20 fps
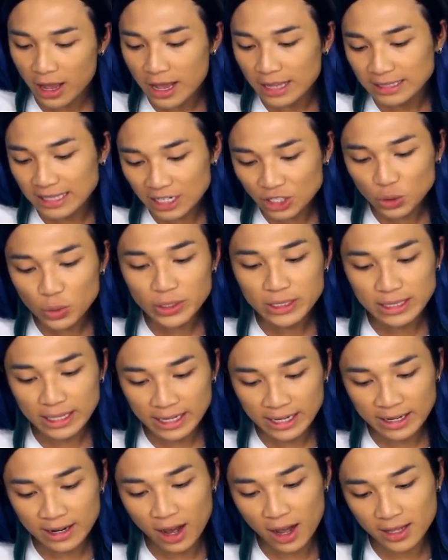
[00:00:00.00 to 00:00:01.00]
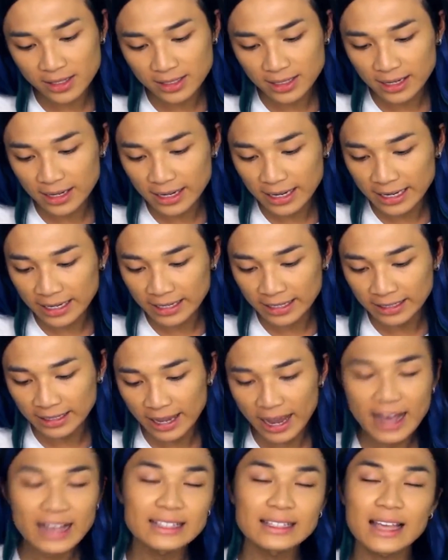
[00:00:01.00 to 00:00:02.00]
Sensual Skin Enhancer in
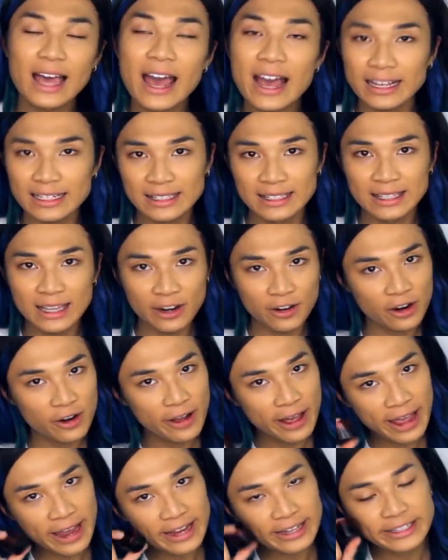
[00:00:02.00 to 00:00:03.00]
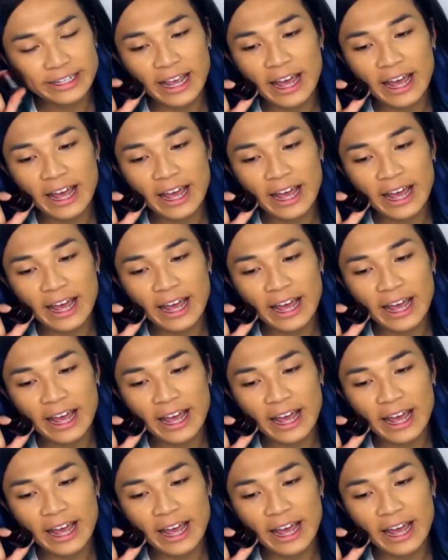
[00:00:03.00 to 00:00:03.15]
SX08,